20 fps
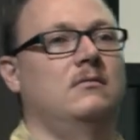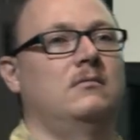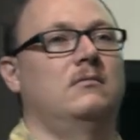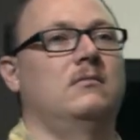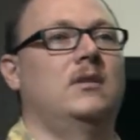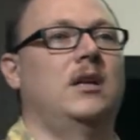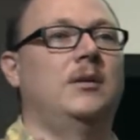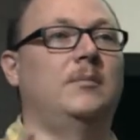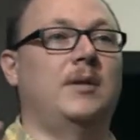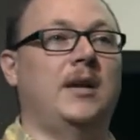
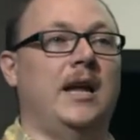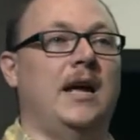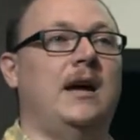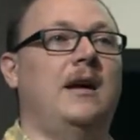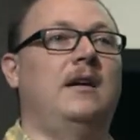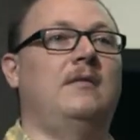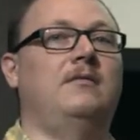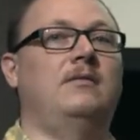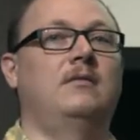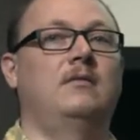Anybody
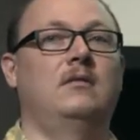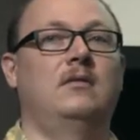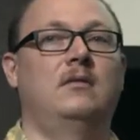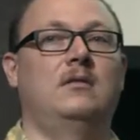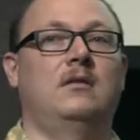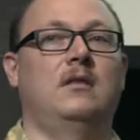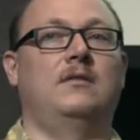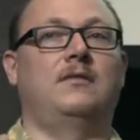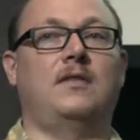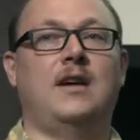have
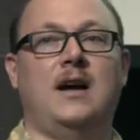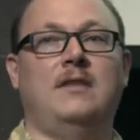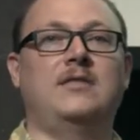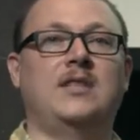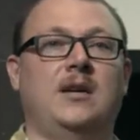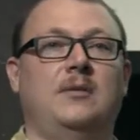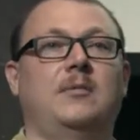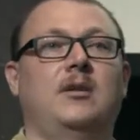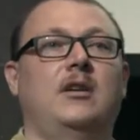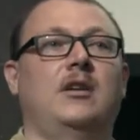a five
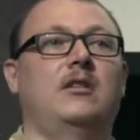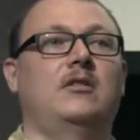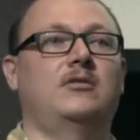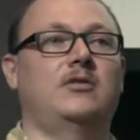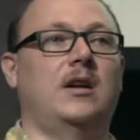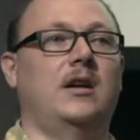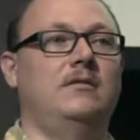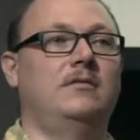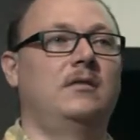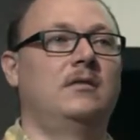terabyte hard
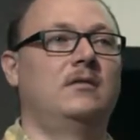drive?